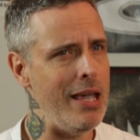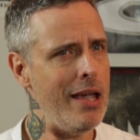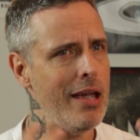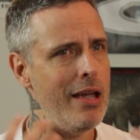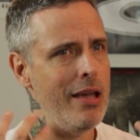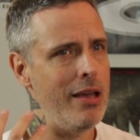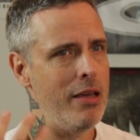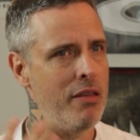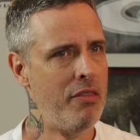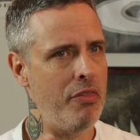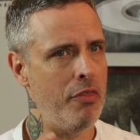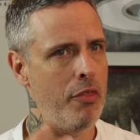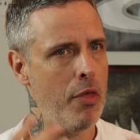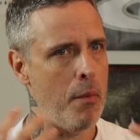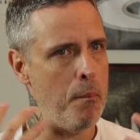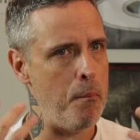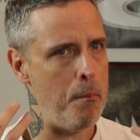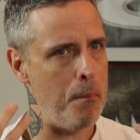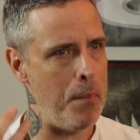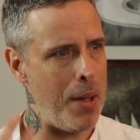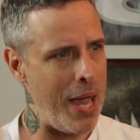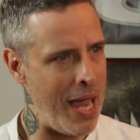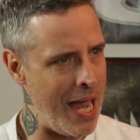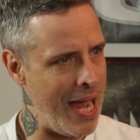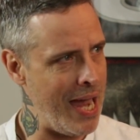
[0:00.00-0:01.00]
in the
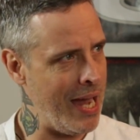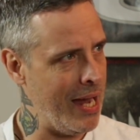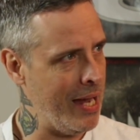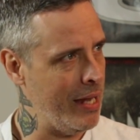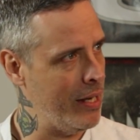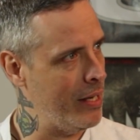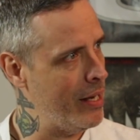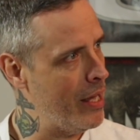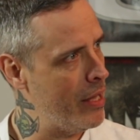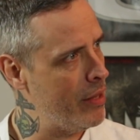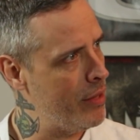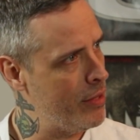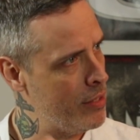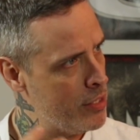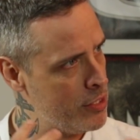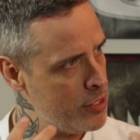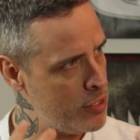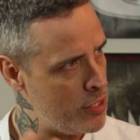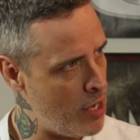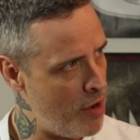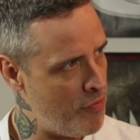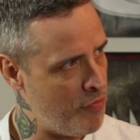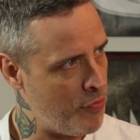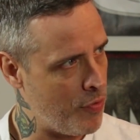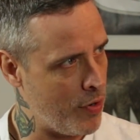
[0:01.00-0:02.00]
pain and the
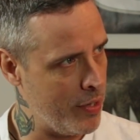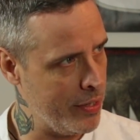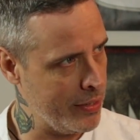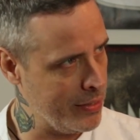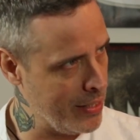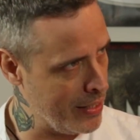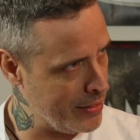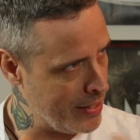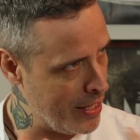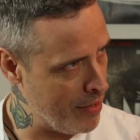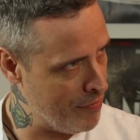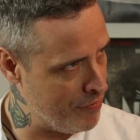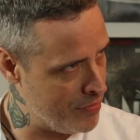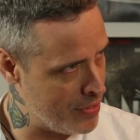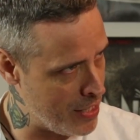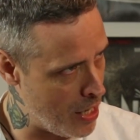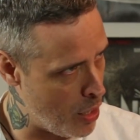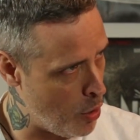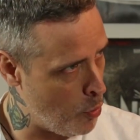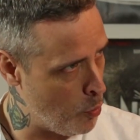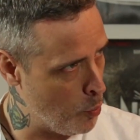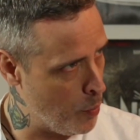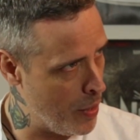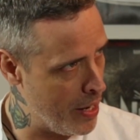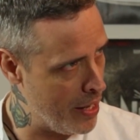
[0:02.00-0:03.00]
suffering that they've
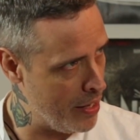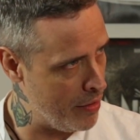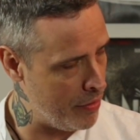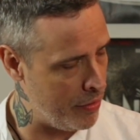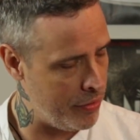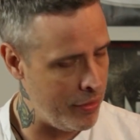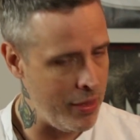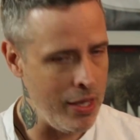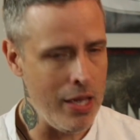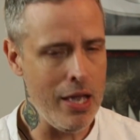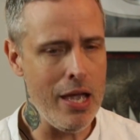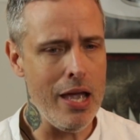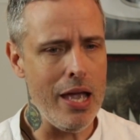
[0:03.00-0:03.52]
dealt with